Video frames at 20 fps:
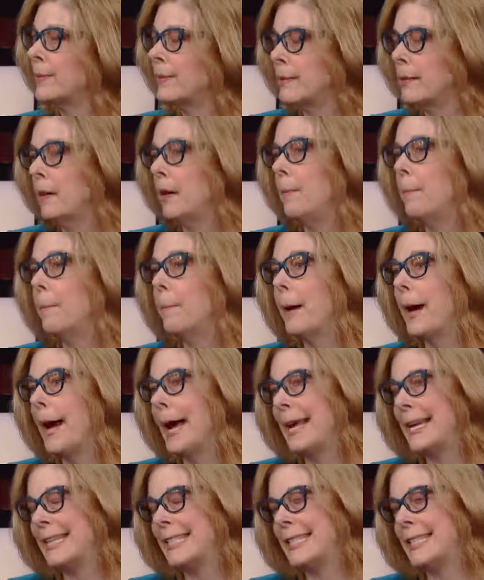was done
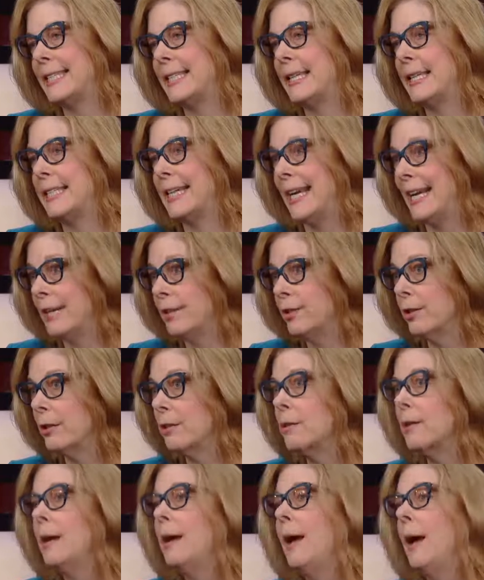by a state
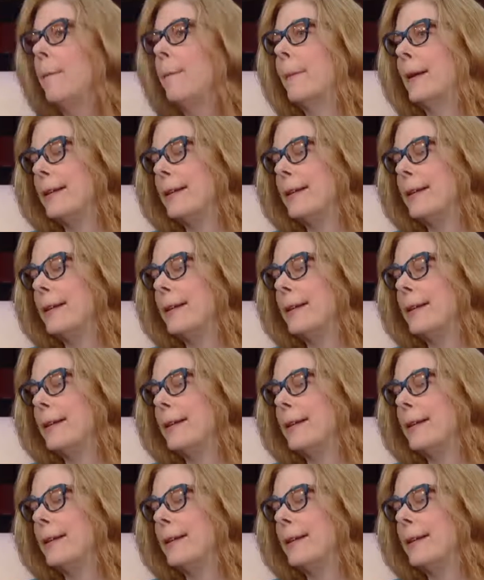agent, hmm.